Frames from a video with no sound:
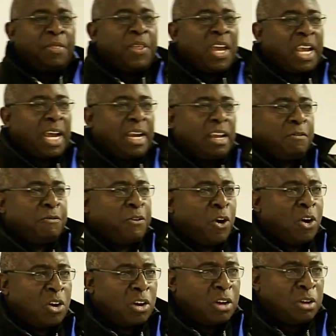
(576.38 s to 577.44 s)
They can
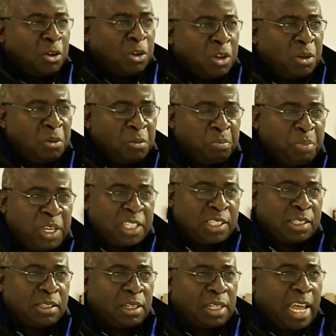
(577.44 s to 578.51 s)
evoke
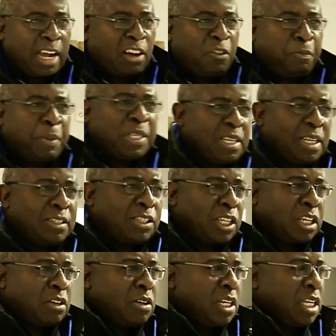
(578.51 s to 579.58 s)
peace, lack of peace and
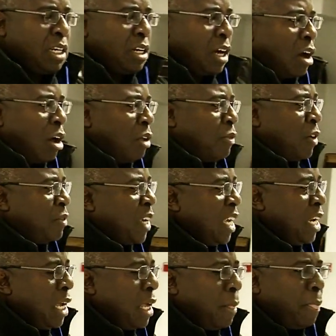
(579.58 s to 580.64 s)
security in the Gulf of
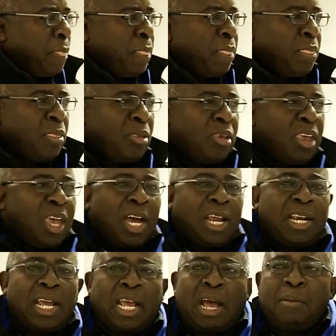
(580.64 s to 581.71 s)
Guinea.
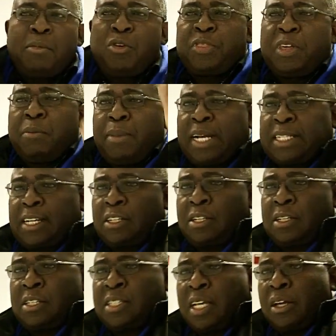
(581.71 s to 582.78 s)
And they can move the matter to
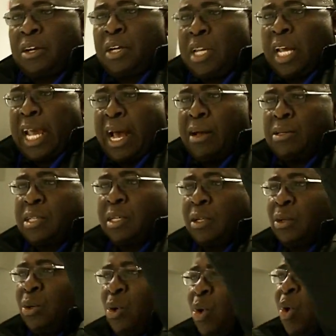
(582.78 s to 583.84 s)
the Security
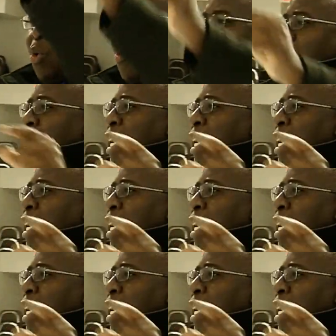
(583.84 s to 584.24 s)
Council, where